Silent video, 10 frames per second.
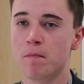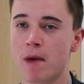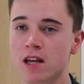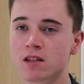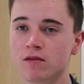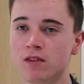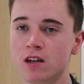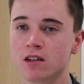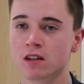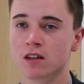best
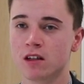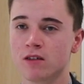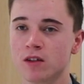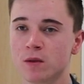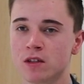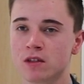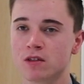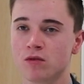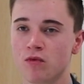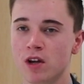advice I could give you is
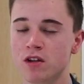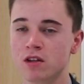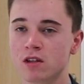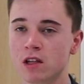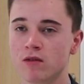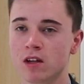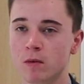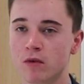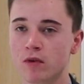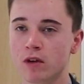to read your CV
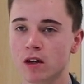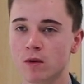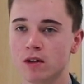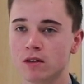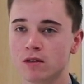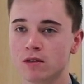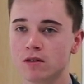before you go in,